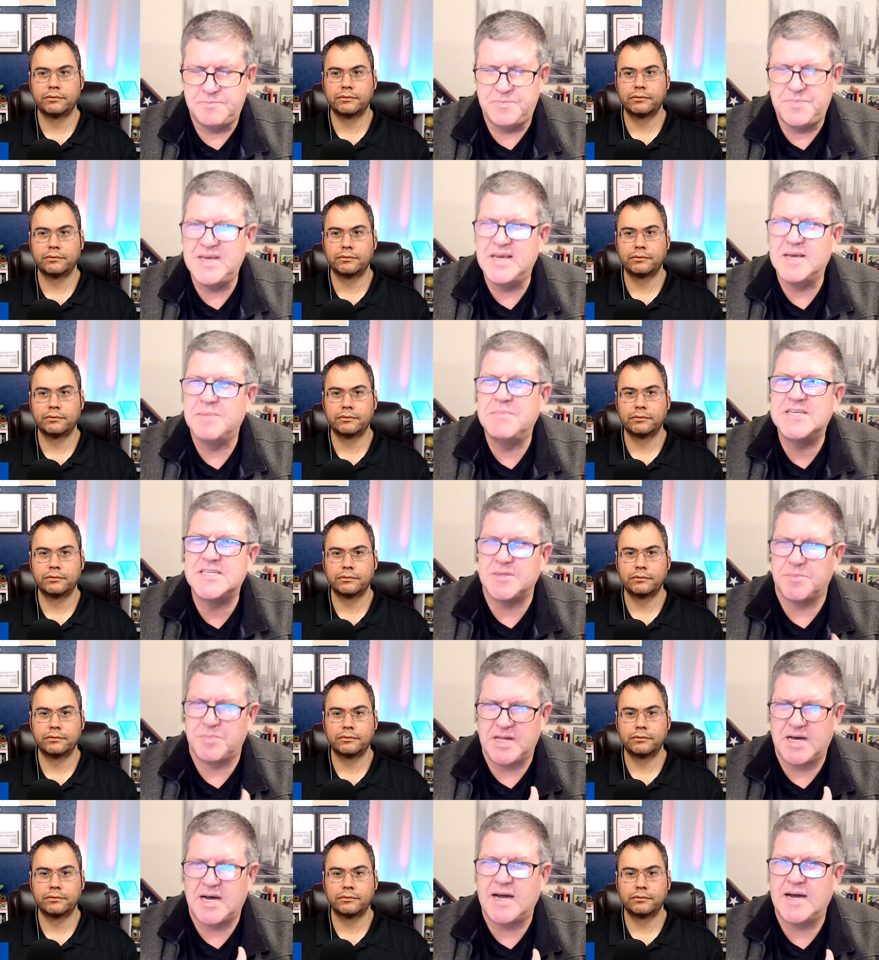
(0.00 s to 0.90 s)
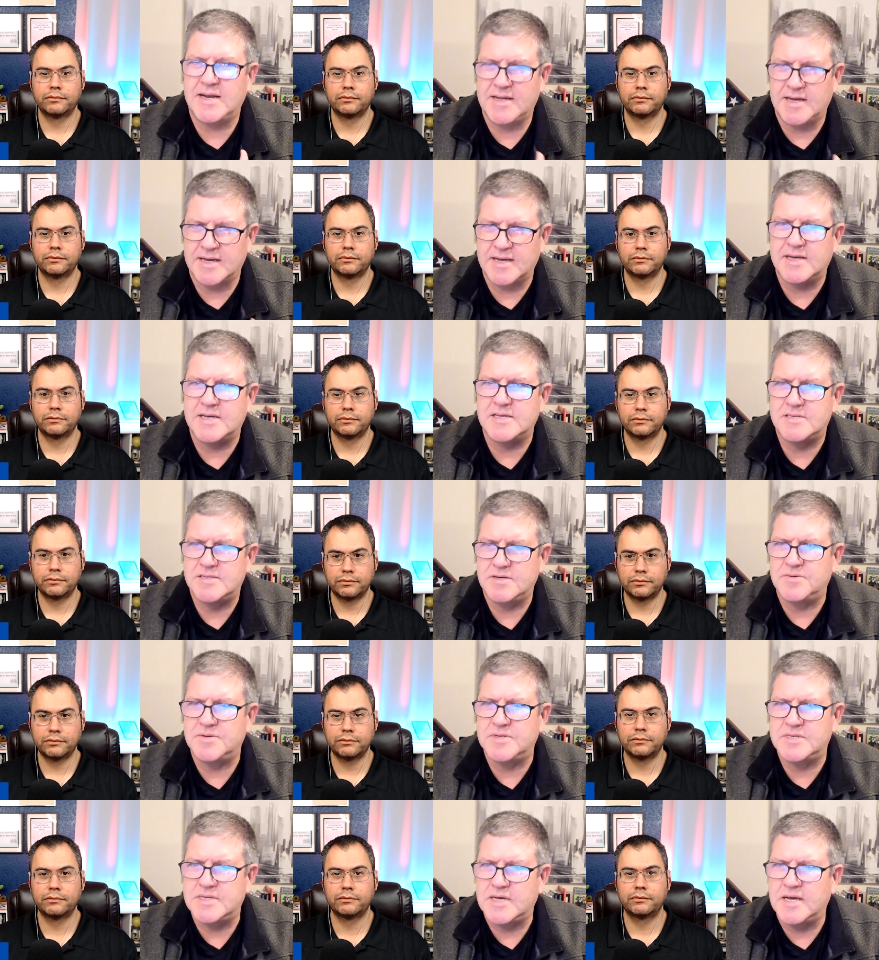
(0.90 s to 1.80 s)
Speaker 1: being misapplied, I
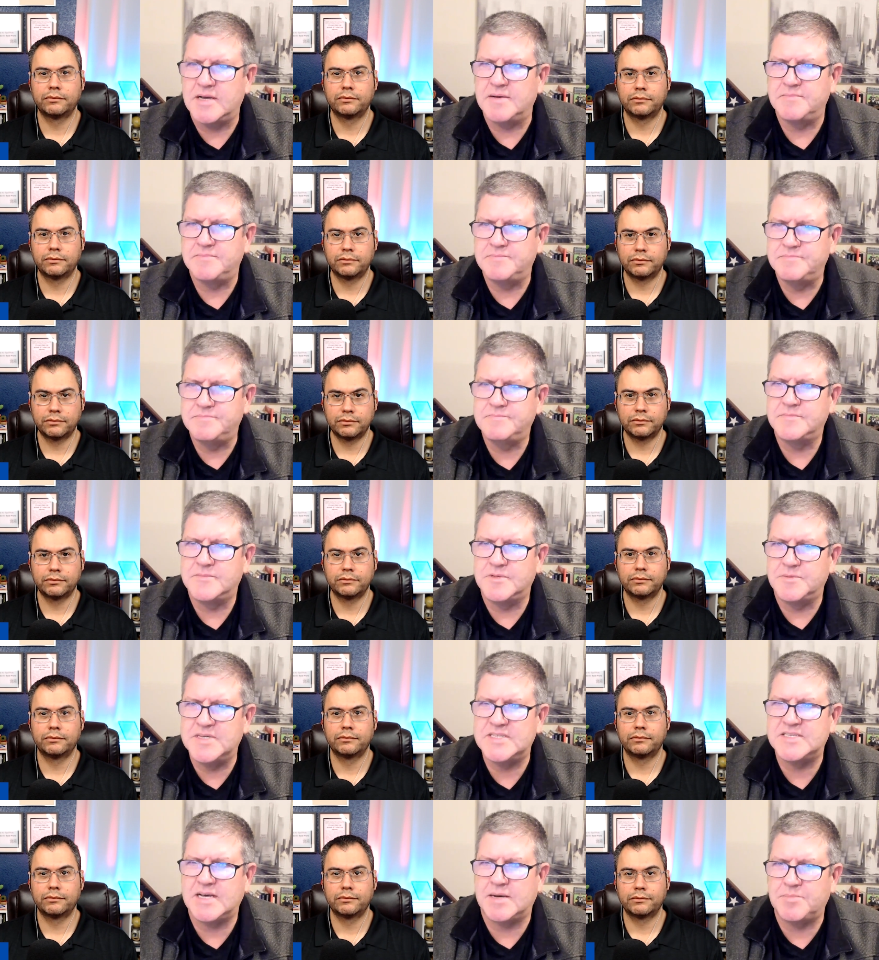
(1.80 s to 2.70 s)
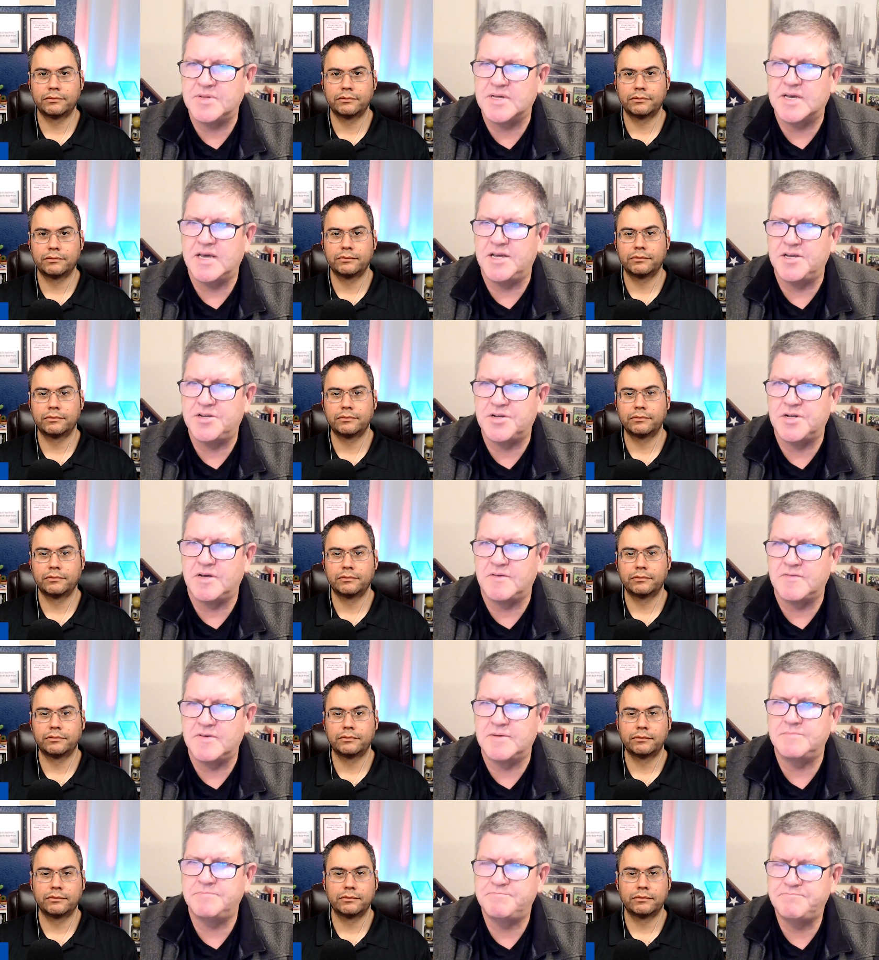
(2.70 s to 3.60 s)
guess you would say, the misapplication
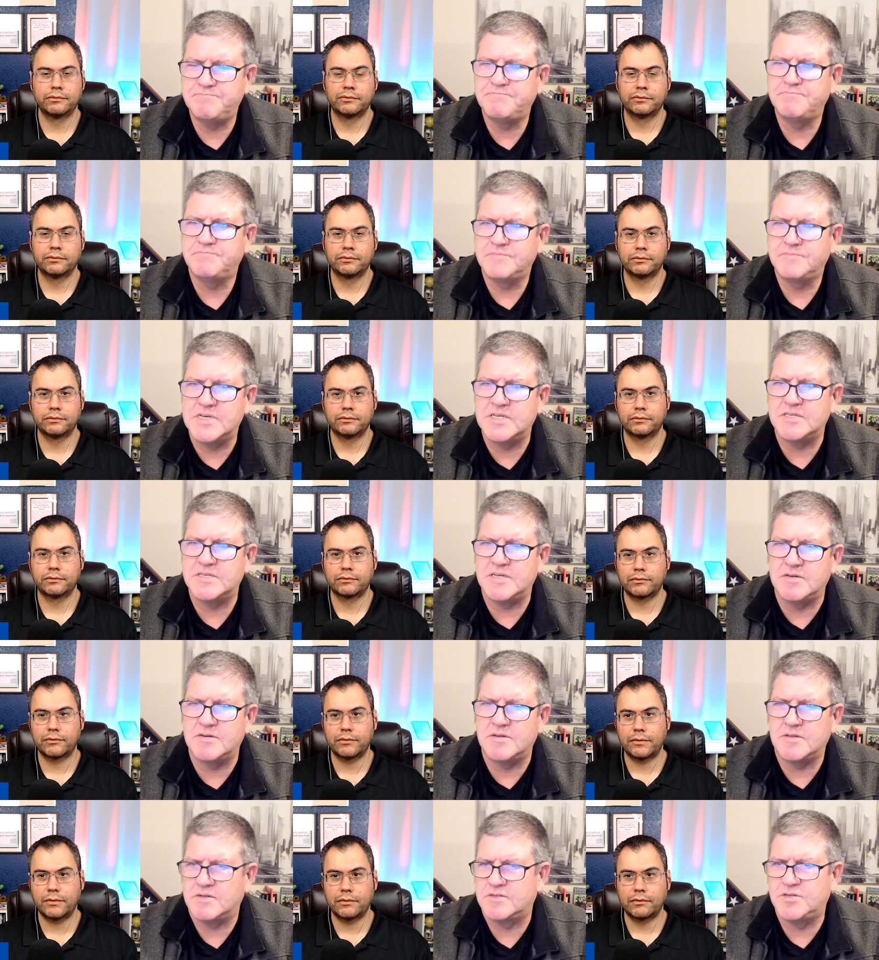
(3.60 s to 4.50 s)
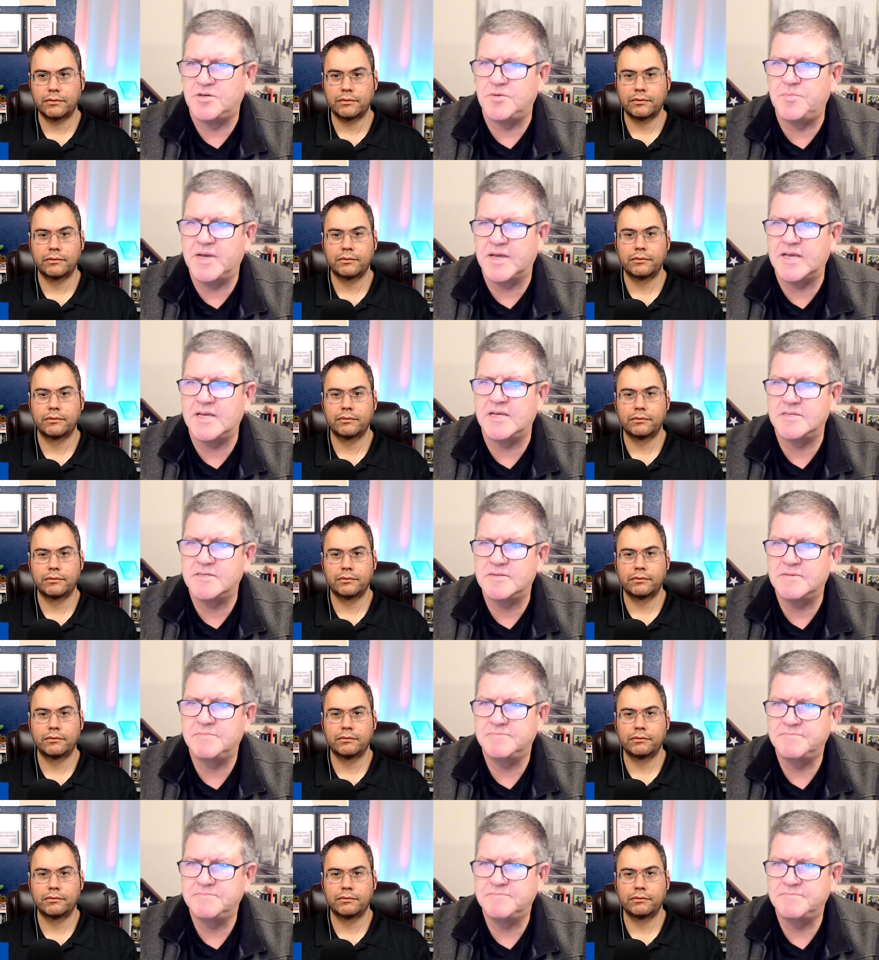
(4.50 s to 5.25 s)
of it the two biggies.